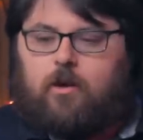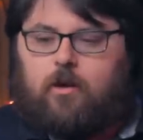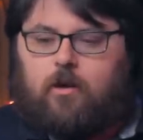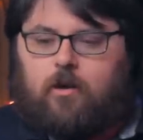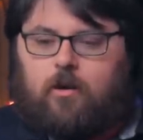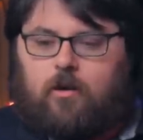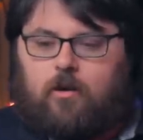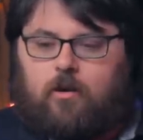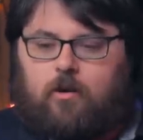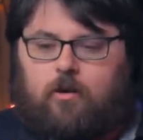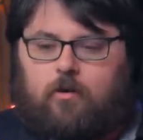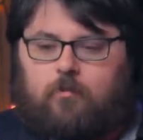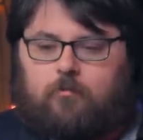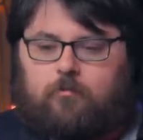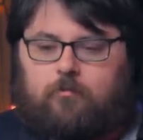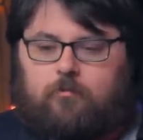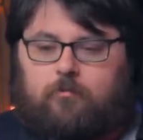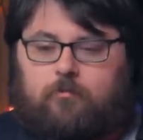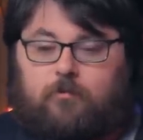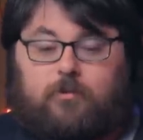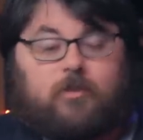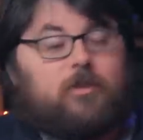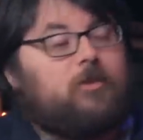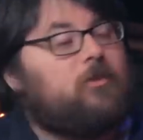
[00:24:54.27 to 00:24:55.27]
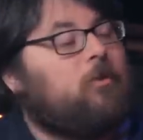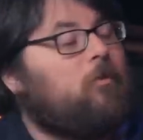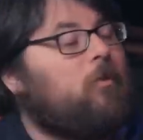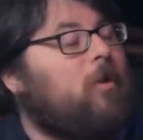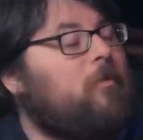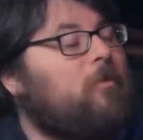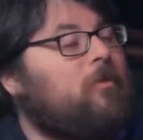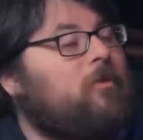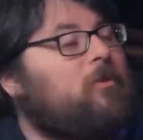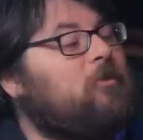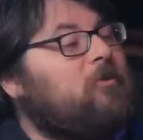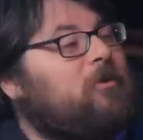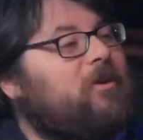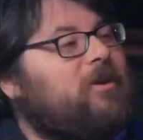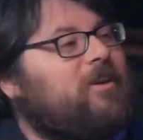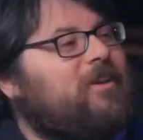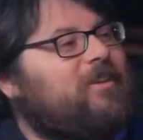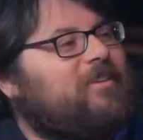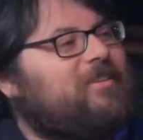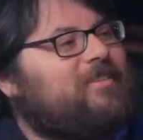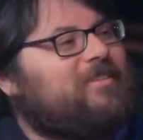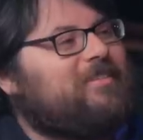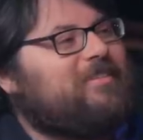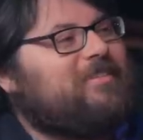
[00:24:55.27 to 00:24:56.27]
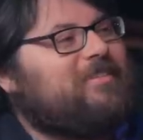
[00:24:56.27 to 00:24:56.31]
um, Lethal Weapon Three.